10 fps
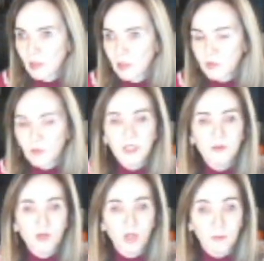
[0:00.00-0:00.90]
So
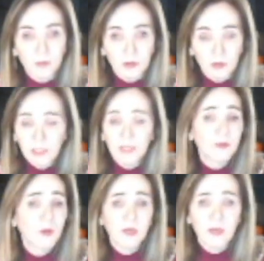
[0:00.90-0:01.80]
keep shopping and keep
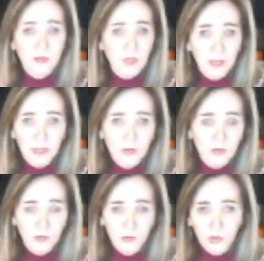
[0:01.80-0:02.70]
going to those high-end
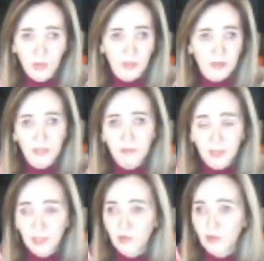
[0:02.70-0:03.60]
stores, you guys. Take
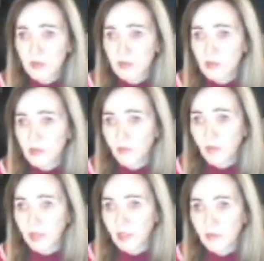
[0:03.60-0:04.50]
vacations to do
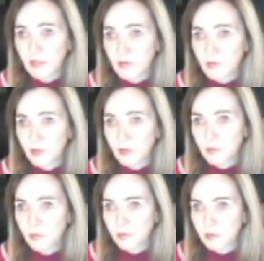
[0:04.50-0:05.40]
that. I think it's really
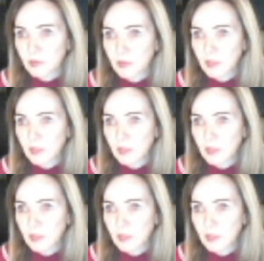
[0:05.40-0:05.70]
important.